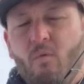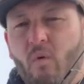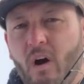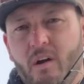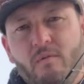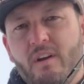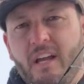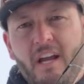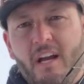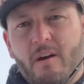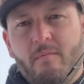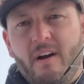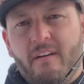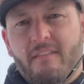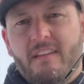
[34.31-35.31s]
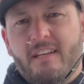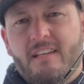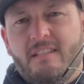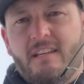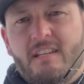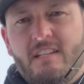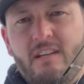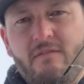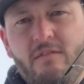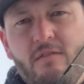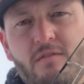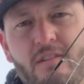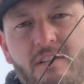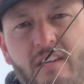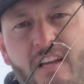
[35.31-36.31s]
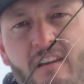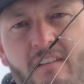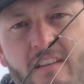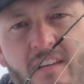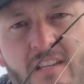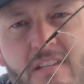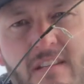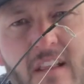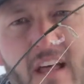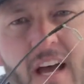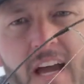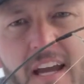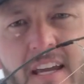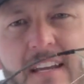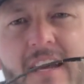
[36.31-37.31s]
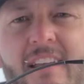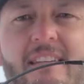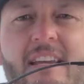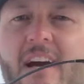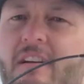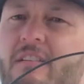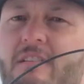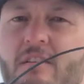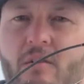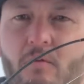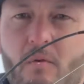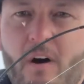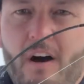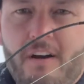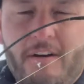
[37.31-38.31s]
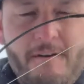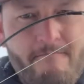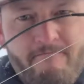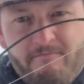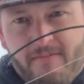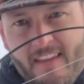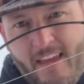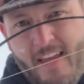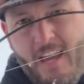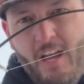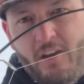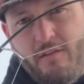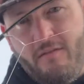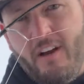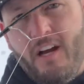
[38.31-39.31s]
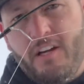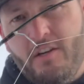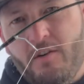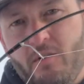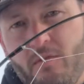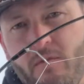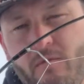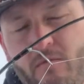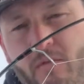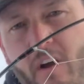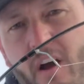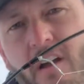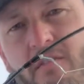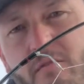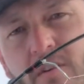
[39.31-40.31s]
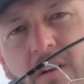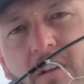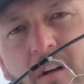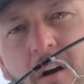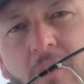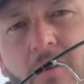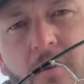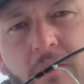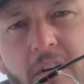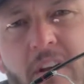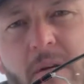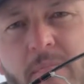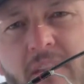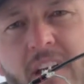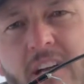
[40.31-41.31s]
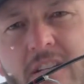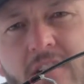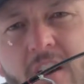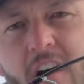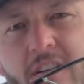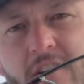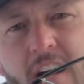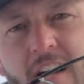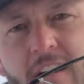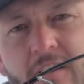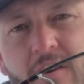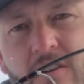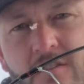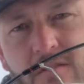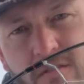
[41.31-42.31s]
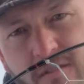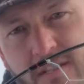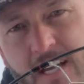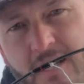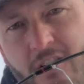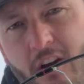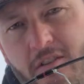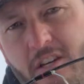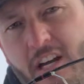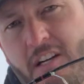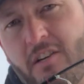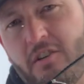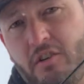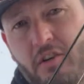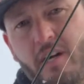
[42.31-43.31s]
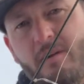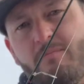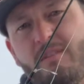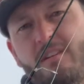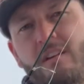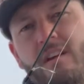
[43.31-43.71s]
Why we care about this is if you send this line down into the water and you've got your rod and reel all loaded up in that jaw jacker, as soon as that jaw jacker trips,